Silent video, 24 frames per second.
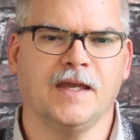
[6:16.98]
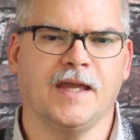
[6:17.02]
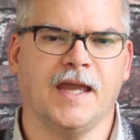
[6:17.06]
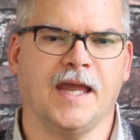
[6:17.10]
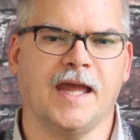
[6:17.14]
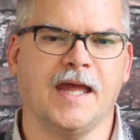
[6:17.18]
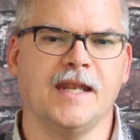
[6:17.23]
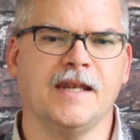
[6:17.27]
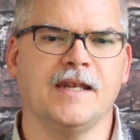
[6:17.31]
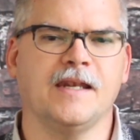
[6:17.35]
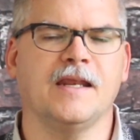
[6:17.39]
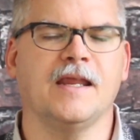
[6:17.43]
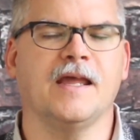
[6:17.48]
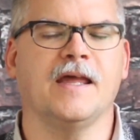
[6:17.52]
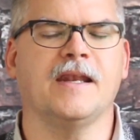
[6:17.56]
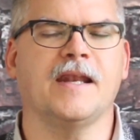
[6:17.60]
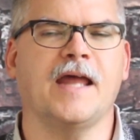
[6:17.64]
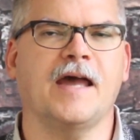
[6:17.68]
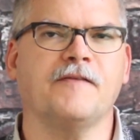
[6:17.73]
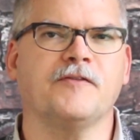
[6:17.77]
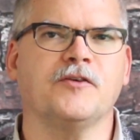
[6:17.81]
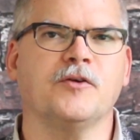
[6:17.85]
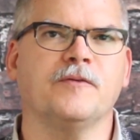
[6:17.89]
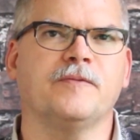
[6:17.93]
And,
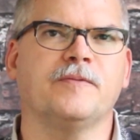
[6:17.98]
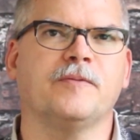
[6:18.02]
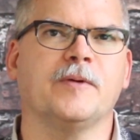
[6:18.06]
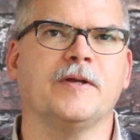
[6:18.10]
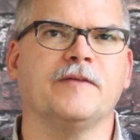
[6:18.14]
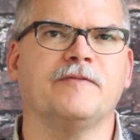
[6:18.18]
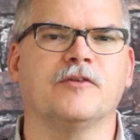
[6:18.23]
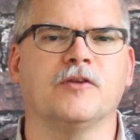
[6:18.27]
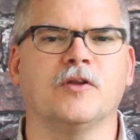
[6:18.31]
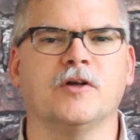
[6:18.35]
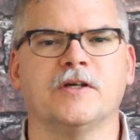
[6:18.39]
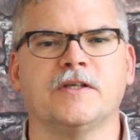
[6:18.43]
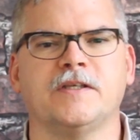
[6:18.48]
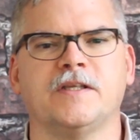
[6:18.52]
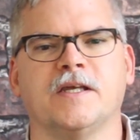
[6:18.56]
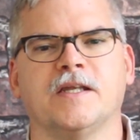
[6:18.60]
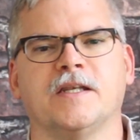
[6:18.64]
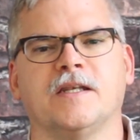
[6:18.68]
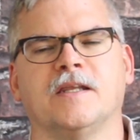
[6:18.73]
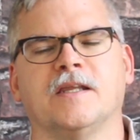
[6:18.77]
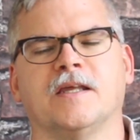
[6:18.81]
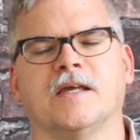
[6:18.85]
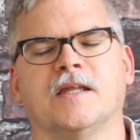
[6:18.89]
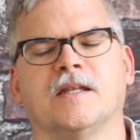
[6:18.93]
and after we've looked
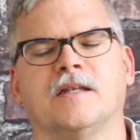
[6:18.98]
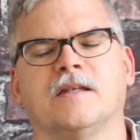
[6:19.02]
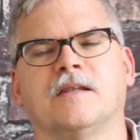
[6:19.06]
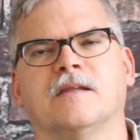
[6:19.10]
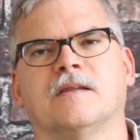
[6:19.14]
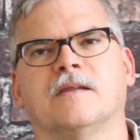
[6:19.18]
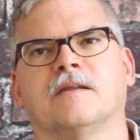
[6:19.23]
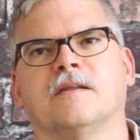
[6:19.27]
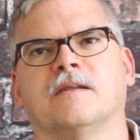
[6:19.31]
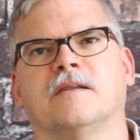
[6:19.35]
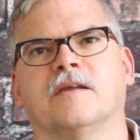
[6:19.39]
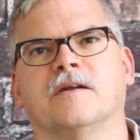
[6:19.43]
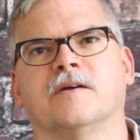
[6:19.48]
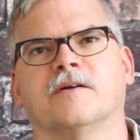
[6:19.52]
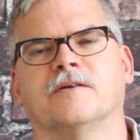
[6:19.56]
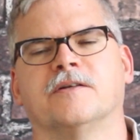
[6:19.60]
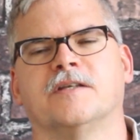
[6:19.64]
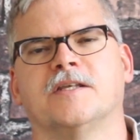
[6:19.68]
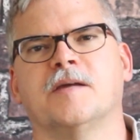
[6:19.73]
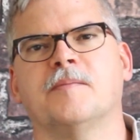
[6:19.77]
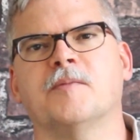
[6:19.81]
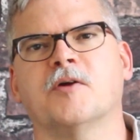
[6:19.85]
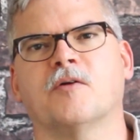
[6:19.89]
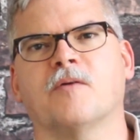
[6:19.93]
at, at their
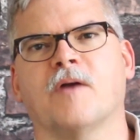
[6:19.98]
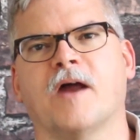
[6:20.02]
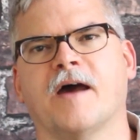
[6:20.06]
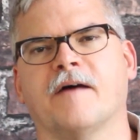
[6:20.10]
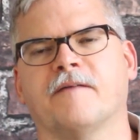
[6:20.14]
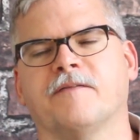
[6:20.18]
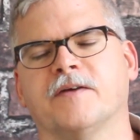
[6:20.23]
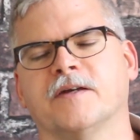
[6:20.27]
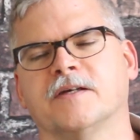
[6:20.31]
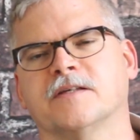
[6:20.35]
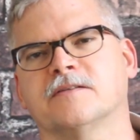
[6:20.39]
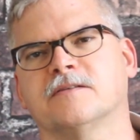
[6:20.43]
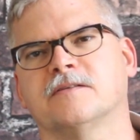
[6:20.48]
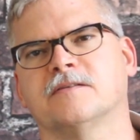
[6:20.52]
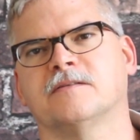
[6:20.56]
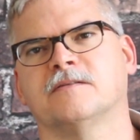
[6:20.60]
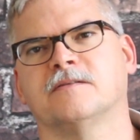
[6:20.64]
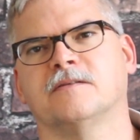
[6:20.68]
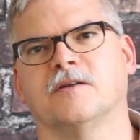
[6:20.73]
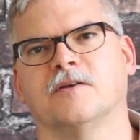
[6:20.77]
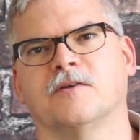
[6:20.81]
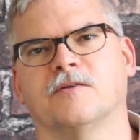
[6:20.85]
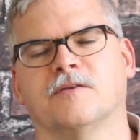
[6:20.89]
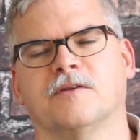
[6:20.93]

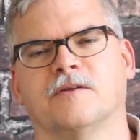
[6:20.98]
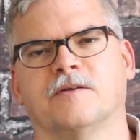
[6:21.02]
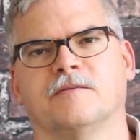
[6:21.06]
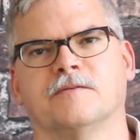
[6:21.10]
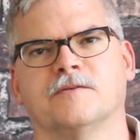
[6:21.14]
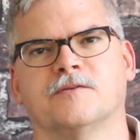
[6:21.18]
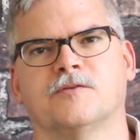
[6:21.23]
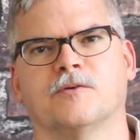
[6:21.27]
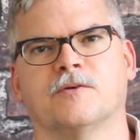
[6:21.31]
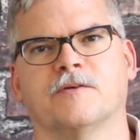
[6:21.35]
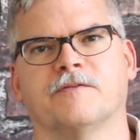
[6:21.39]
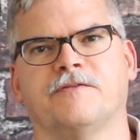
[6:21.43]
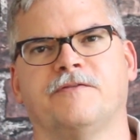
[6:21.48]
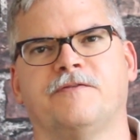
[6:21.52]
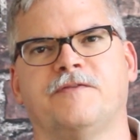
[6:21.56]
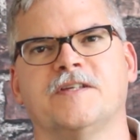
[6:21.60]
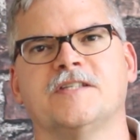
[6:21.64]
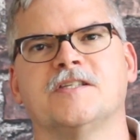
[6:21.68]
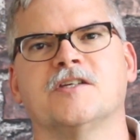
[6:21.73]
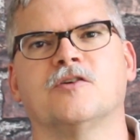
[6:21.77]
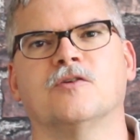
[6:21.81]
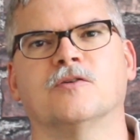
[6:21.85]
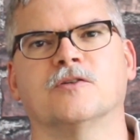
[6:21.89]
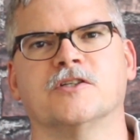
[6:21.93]
demographics, you know, the sort of
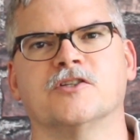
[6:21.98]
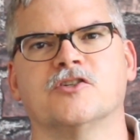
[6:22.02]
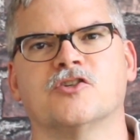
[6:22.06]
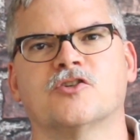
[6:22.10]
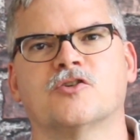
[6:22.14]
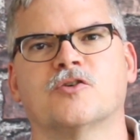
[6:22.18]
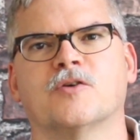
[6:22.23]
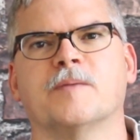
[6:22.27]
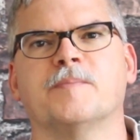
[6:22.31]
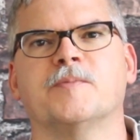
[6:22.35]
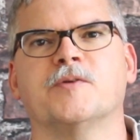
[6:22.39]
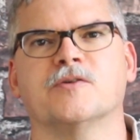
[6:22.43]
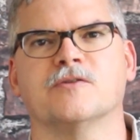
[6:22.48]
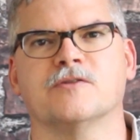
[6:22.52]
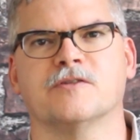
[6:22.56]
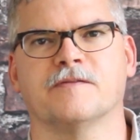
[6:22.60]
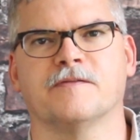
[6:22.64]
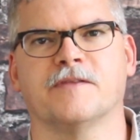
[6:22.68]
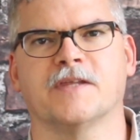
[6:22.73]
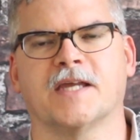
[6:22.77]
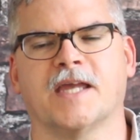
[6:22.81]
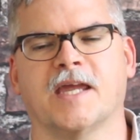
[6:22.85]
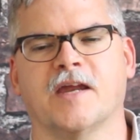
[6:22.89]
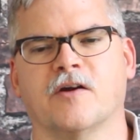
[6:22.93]
physical descriptors
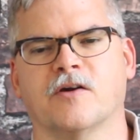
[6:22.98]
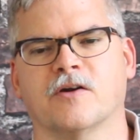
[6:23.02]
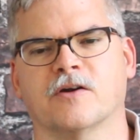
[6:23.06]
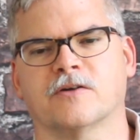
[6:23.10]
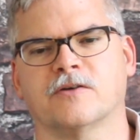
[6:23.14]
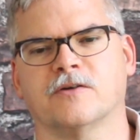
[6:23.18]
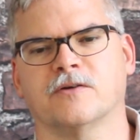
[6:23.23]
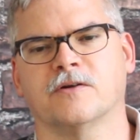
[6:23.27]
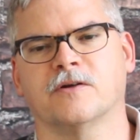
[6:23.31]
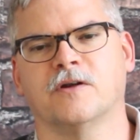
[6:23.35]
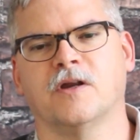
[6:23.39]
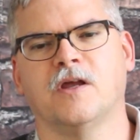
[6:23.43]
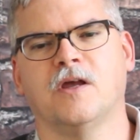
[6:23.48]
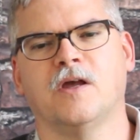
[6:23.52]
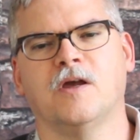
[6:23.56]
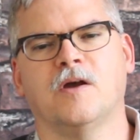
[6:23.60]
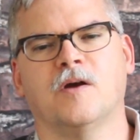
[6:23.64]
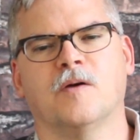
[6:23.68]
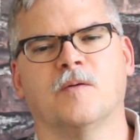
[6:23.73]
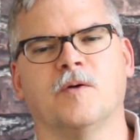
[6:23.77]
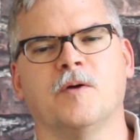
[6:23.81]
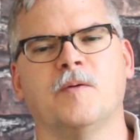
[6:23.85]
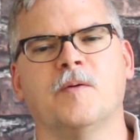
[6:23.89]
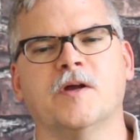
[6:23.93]
of the character,
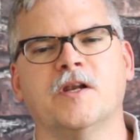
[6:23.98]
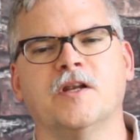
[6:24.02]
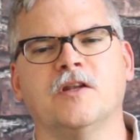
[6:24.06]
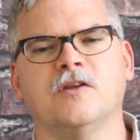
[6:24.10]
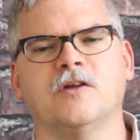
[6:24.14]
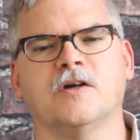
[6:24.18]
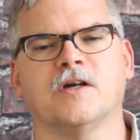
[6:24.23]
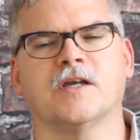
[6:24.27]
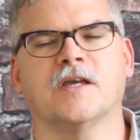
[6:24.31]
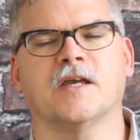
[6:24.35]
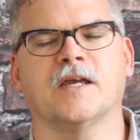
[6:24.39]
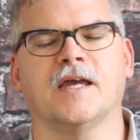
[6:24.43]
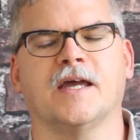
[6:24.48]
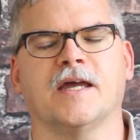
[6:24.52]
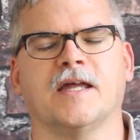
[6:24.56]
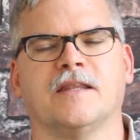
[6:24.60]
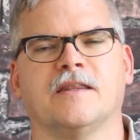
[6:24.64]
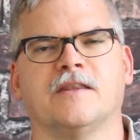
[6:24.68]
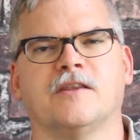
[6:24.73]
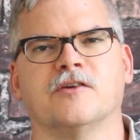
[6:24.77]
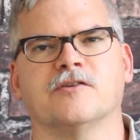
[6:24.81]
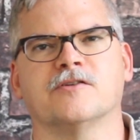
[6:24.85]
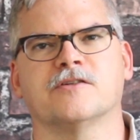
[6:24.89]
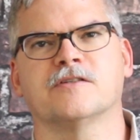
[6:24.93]
we want to look
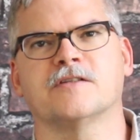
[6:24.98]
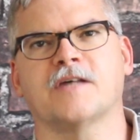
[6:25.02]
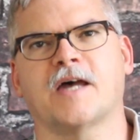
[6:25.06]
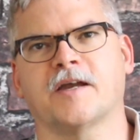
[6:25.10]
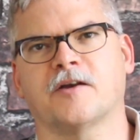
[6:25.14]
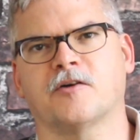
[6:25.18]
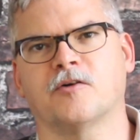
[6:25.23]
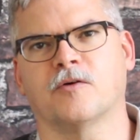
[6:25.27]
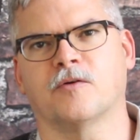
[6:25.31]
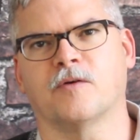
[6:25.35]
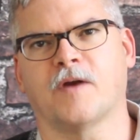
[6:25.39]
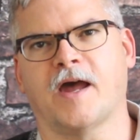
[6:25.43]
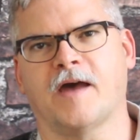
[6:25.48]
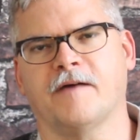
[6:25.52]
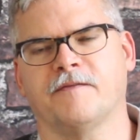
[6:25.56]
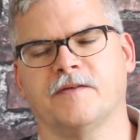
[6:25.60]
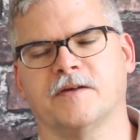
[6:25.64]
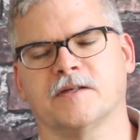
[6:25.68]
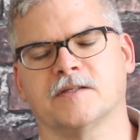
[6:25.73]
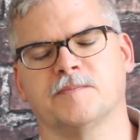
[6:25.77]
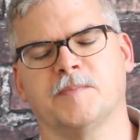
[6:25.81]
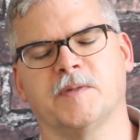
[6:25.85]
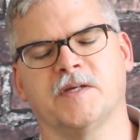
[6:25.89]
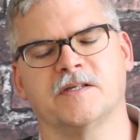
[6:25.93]
at their
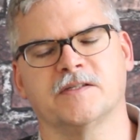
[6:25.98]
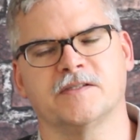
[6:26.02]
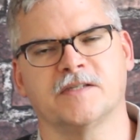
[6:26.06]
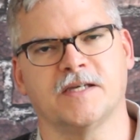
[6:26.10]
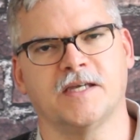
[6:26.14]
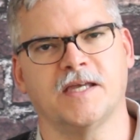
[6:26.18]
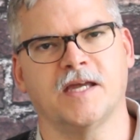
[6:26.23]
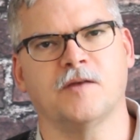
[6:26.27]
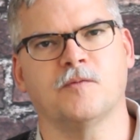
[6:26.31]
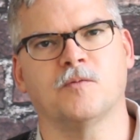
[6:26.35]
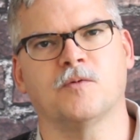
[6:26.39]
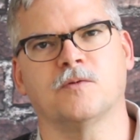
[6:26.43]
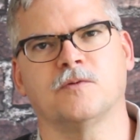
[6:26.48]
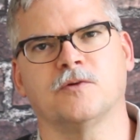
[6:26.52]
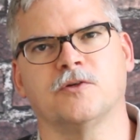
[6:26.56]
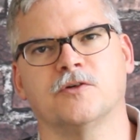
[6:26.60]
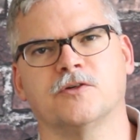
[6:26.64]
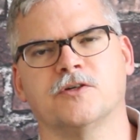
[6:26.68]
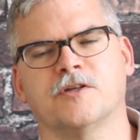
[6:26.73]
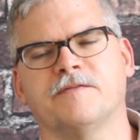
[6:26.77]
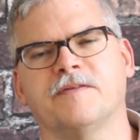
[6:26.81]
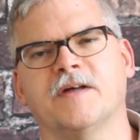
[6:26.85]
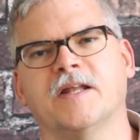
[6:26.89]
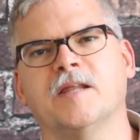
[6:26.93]
psychographics, because again,
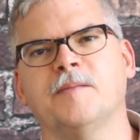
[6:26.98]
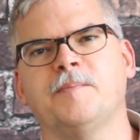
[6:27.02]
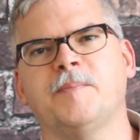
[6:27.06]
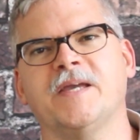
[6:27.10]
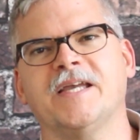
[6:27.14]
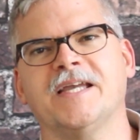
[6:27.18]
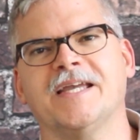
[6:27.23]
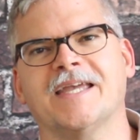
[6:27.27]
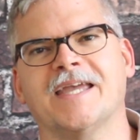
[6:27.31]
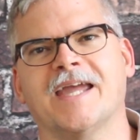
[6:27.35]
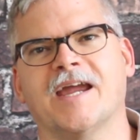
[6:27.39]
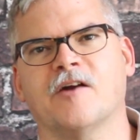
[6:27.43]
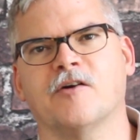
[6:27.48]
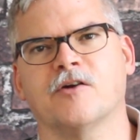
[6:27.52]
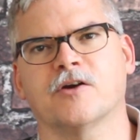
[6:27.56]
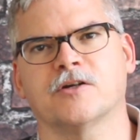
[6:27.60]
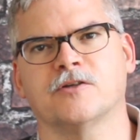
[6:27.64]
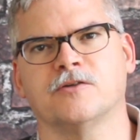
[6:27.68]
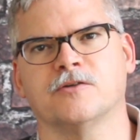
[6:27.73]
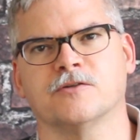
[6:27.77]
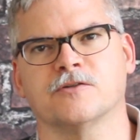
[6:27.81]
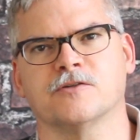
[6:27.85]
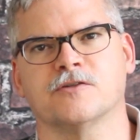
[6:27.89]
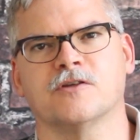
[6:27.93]
you're developing
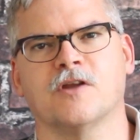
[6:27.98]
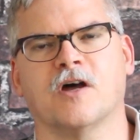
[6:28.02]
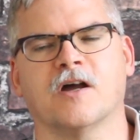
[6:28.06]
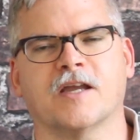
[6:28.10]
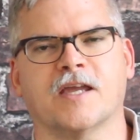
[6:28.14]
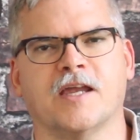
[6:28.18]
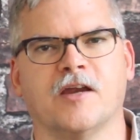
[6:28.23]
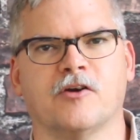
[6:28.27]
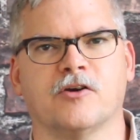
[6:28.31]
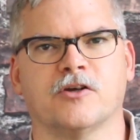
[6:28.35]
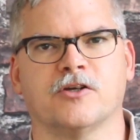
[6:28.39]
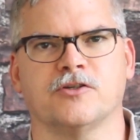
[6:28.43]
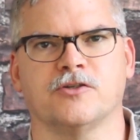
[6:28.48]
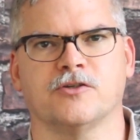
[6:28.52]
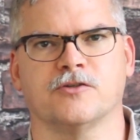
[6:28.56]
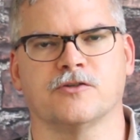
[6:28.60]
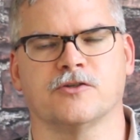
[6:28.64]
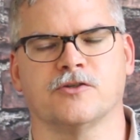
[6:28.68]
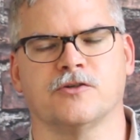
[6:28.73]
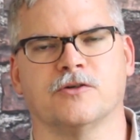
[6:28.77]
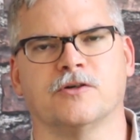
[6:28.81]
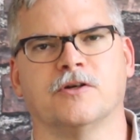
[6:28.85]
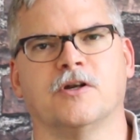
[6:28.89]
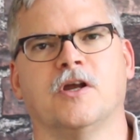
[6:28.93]
characters, not
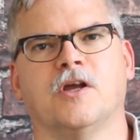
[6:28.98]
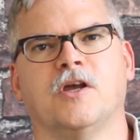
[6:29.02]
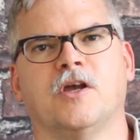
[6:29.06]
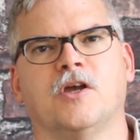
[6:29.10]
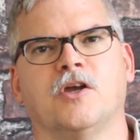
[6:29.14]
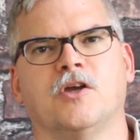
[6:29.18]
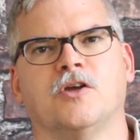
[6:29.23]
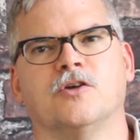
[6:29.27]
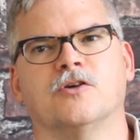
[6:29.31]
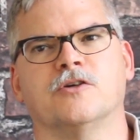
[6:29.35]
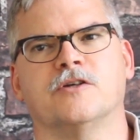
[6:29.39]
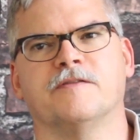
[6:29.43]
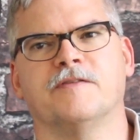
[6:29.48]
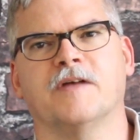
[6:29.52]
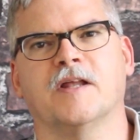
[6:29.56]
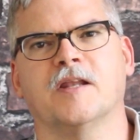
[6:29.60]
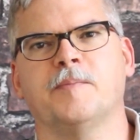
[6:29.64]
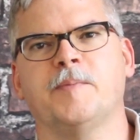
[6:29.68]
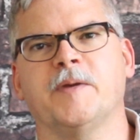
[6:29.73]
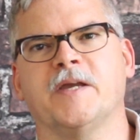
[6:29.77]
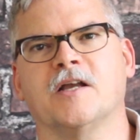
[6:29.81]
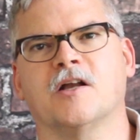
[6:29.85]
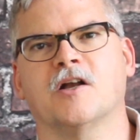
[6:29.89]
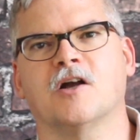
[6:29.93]
caricatures. You're, you're
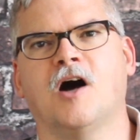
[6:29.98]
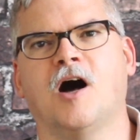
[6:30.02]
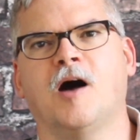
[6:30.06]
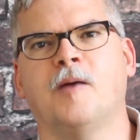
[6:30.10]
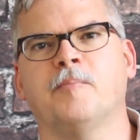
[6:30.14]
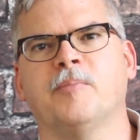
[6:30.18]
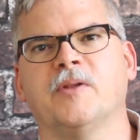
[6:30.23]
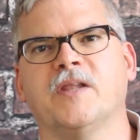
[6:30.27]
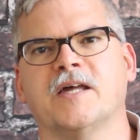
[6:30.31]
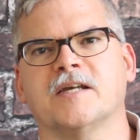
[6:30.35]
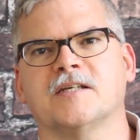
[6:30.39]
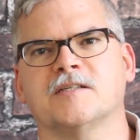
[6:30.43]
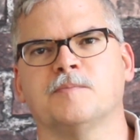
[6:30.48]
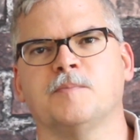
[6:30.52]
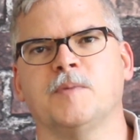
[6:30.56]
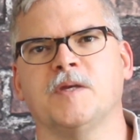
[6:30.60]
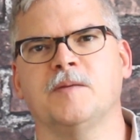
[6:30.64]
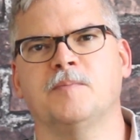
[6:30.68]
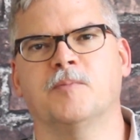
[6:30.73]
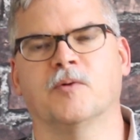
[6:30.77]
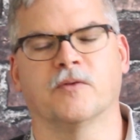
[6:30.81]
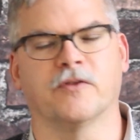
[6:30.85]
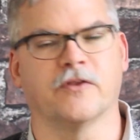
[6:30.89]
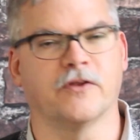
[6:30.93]
developing complex
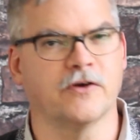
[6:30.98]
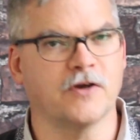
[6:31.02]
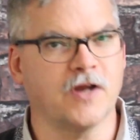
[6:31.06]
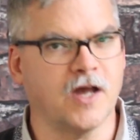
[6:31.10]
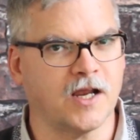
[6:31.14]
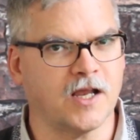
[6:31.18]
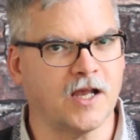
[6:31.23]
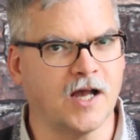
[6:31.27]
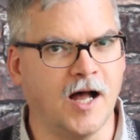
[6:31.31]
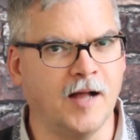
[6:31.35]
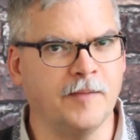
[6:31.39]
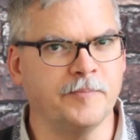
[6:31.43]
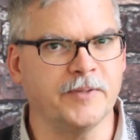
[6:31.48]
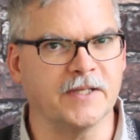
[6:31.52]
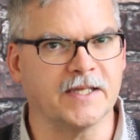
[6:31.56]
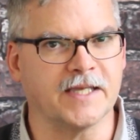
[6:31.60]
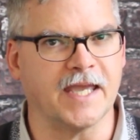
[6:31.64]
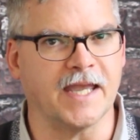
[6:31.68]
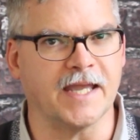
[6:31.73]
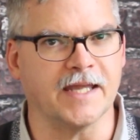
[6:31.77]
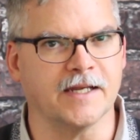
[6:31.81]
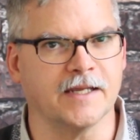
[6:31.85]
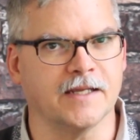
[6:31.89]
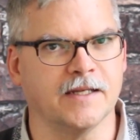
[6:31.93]
people. They're not
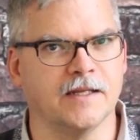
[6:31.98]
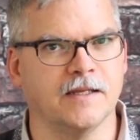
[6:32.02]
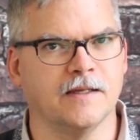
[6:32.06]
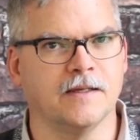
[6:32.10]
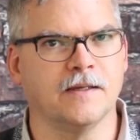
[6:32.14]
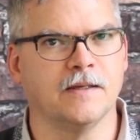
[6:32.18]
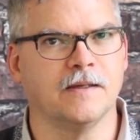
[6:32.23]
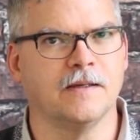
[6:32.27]
complicated.